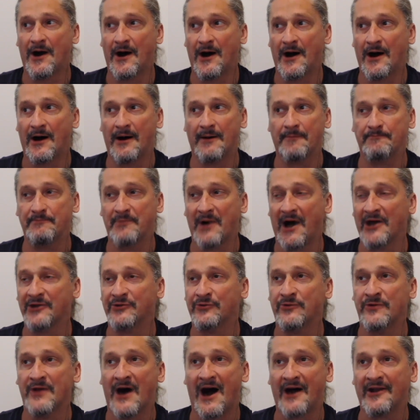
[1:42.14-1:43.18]
Uh, I
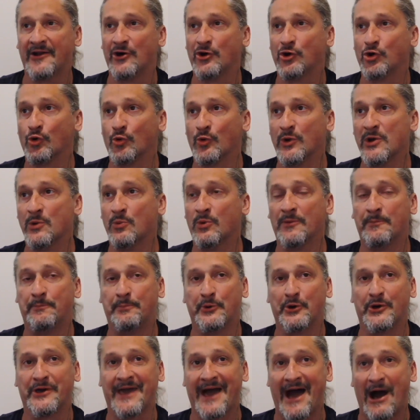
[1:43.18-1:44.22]
do not agree
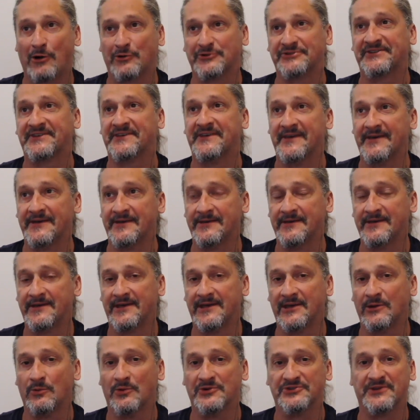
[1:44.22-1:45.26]
with Bukowski.
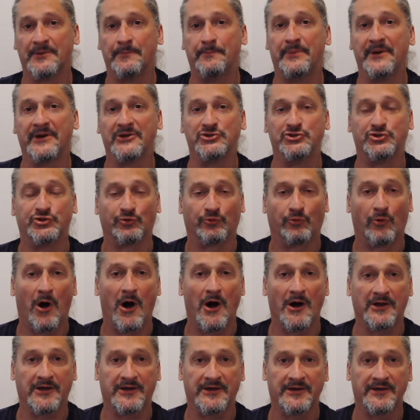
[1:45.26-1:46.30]
He was a big
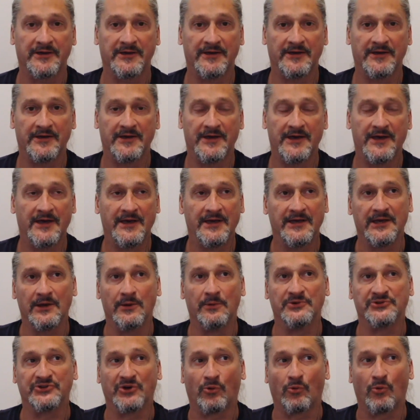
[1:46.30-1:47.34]
drunk.
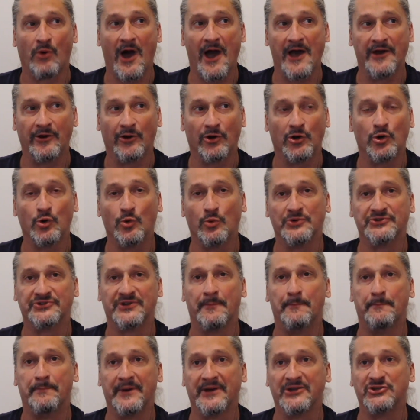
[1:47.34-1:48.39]
He was a writer who
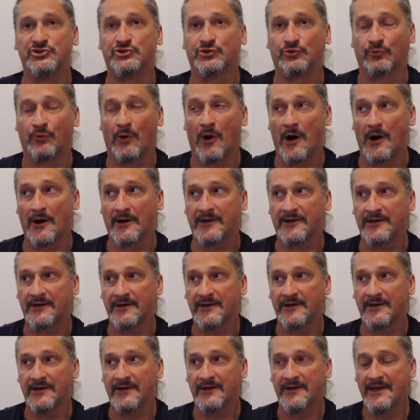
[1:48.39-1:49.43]
was a big
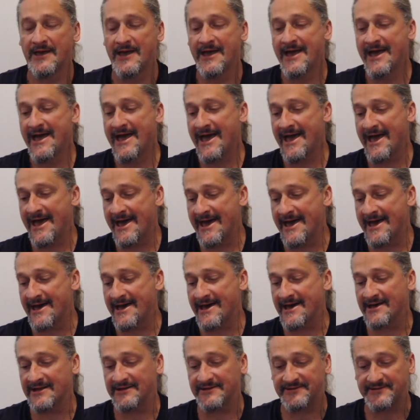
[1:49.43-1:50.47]
drunk.
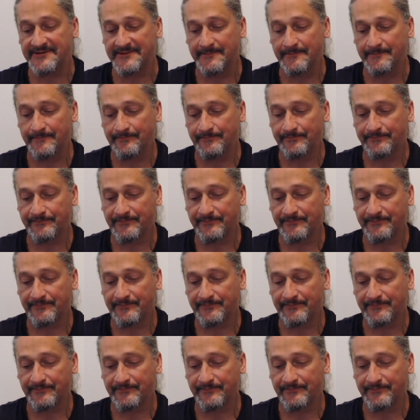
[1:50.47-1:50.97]
And